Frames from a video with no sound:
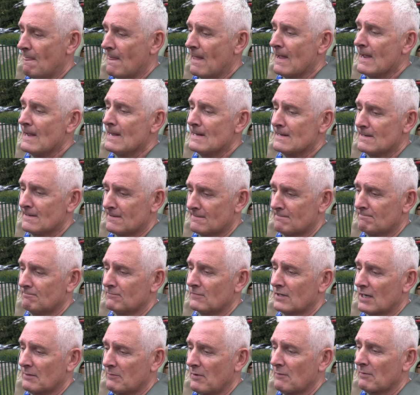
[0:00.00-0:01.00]
and
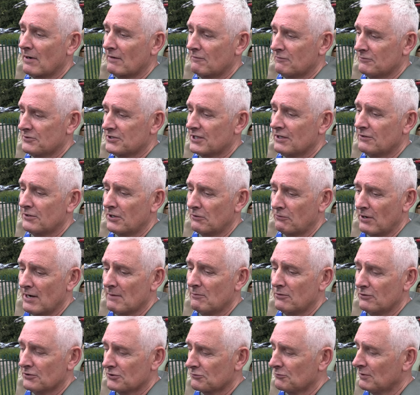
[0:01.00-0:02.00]
coming back from Saudi
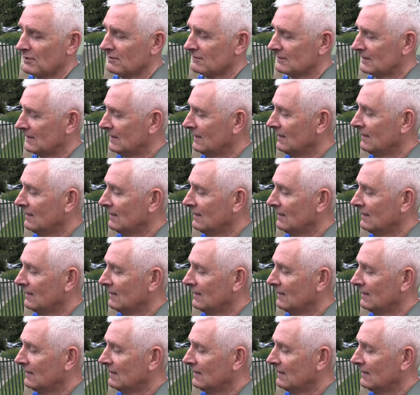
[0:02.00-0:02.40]
Arabia as well.